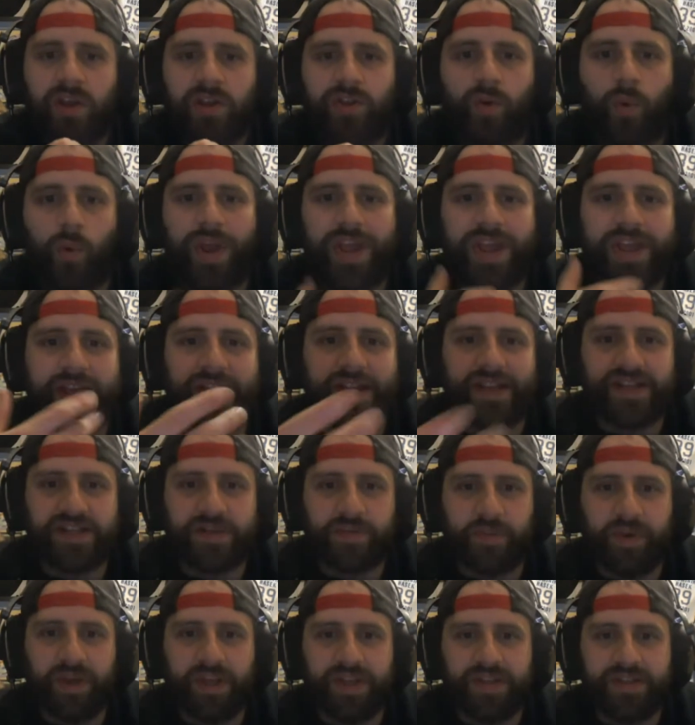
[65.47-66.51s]
the way he
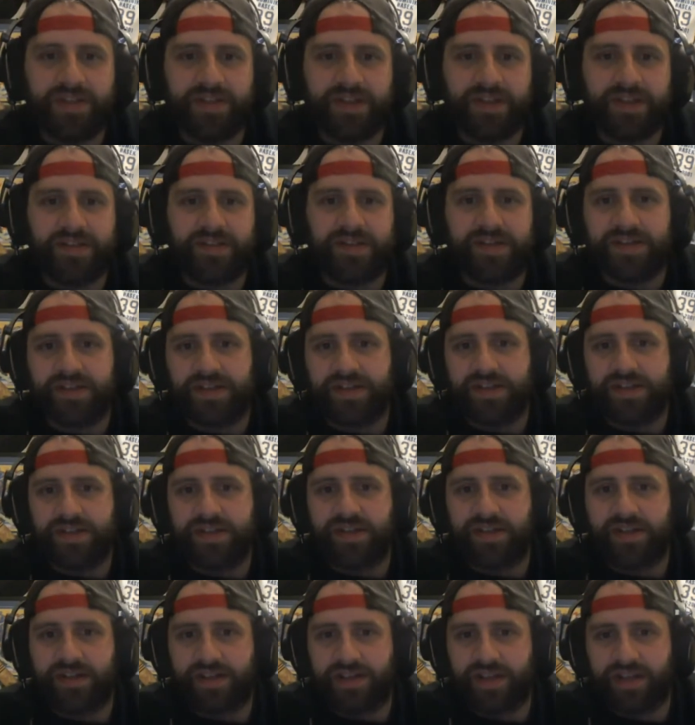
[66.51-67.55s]
explains things, he
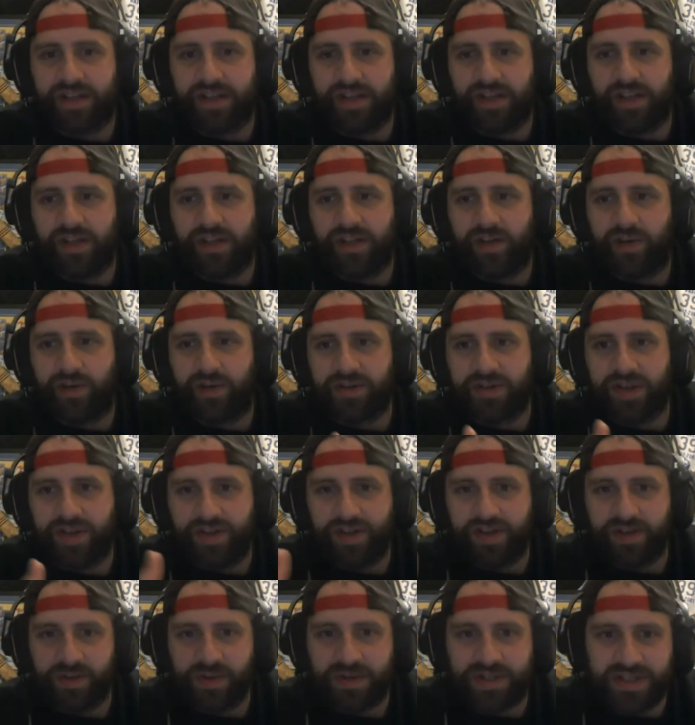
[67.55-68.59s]
goes into
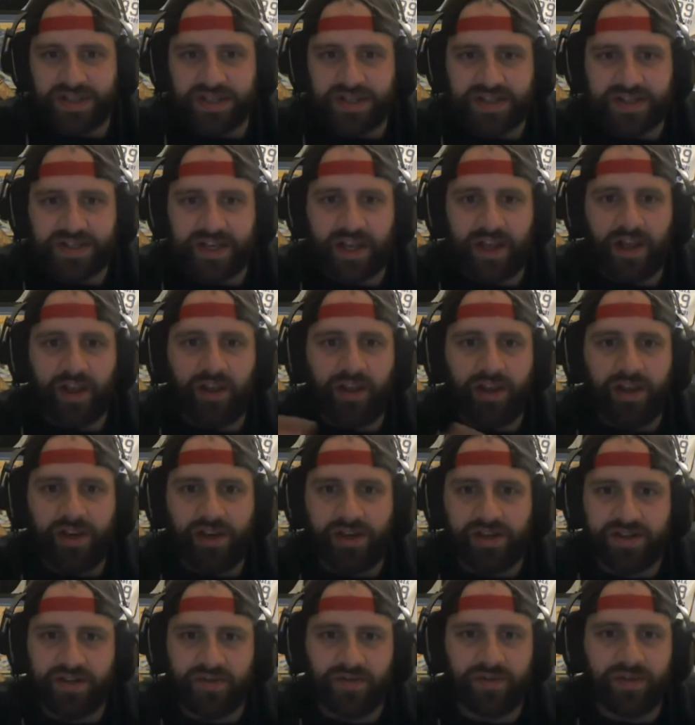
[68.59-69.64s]
things with detail, and he
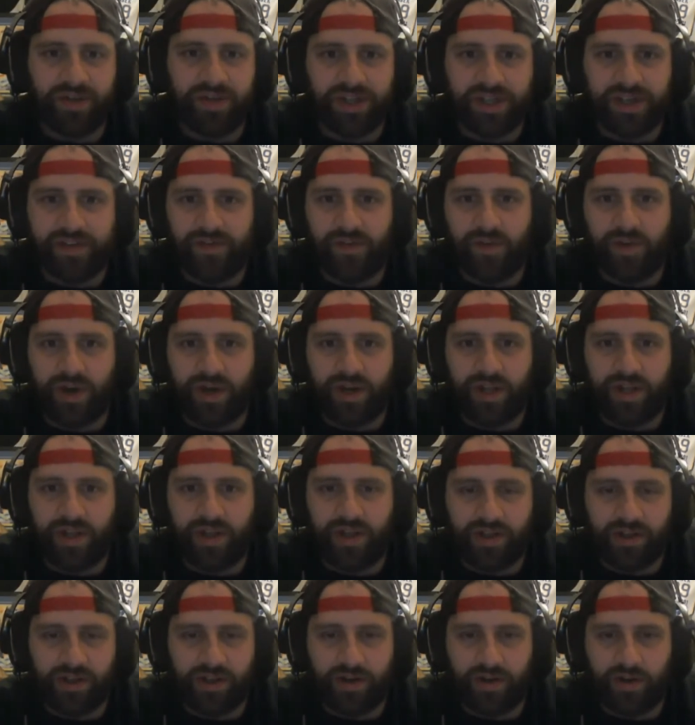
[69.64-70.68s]
doesn't really give you any,
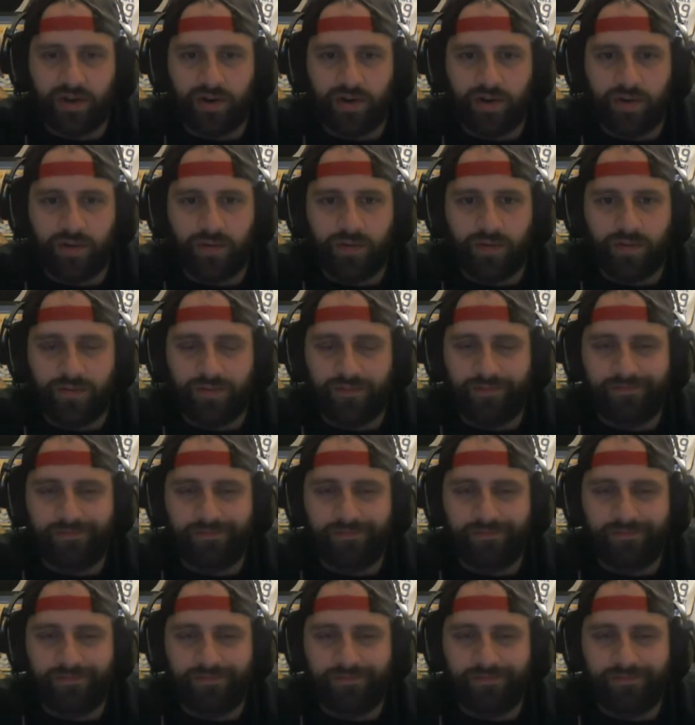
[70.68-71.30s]
you know,